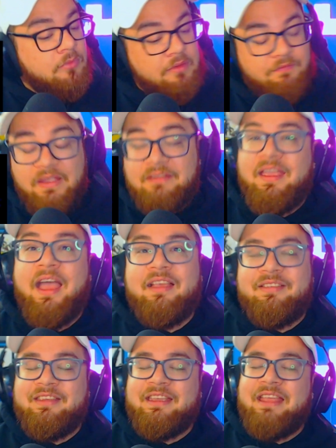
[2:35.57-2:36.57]

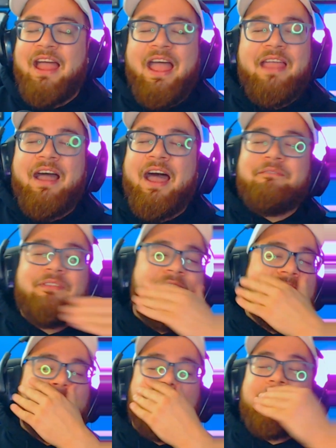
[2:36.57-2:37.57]
Fantastic. I'm
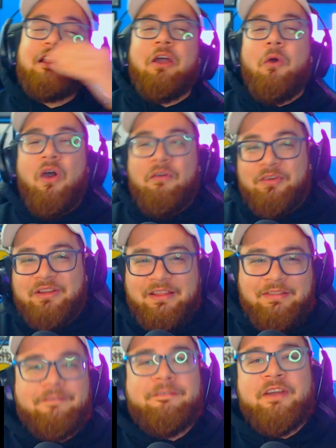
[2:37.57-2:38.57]
like, we're gonna go over
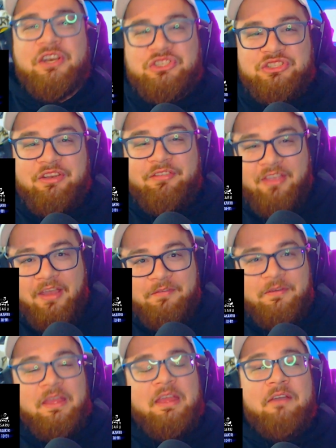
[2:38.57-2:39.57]
like the footage and
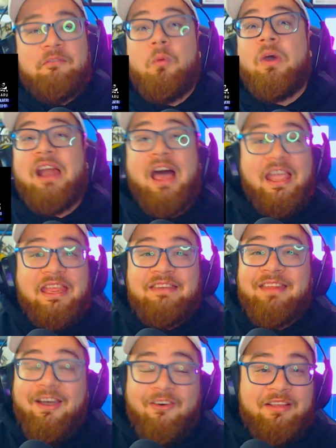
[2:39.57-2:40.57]
stuff for what I can
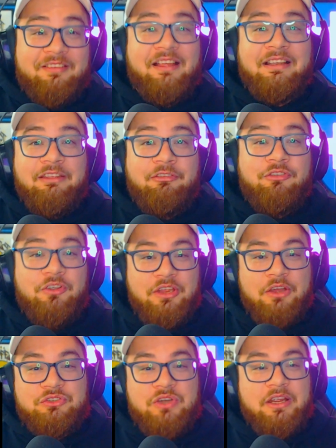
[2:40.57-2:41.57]
tell is at least
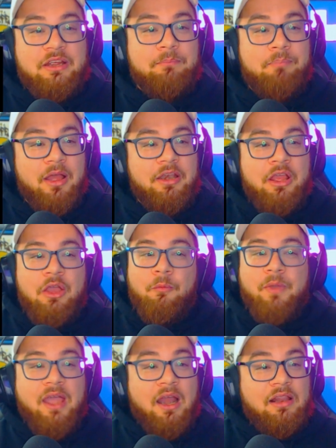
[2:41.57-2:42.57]
Studio Trigger, but
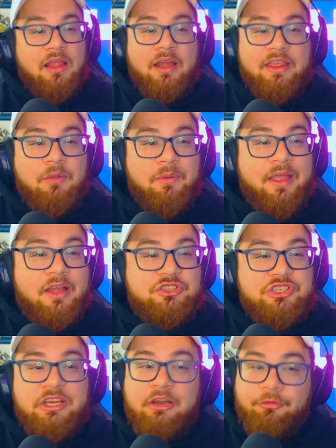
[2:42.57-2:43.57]
we got a lot here. We got
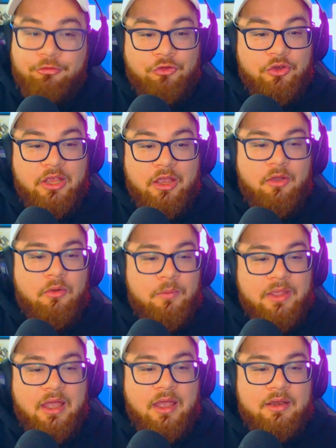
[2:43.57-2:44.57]
Gino Studio,
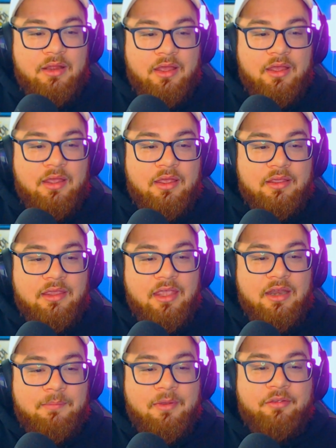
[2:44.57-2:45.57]
we got
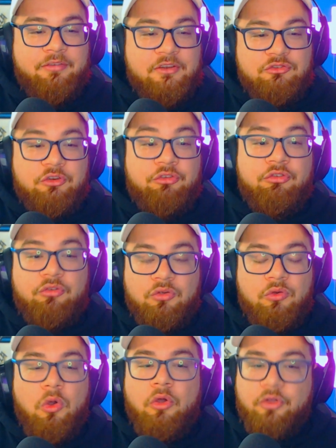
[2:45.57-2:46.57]
Kinema Citrus
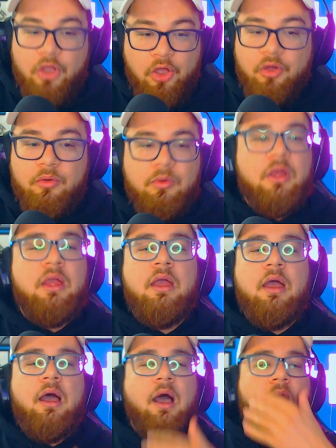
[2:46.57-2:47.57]
Co.
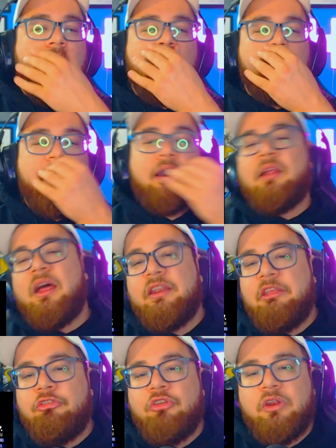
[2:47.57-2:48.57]
And a lot of
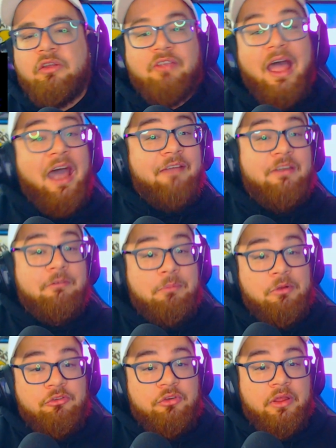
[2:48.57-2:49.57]
these studios I've never
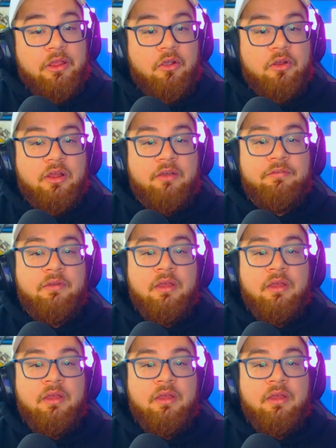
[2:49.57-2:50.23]
personally heard of.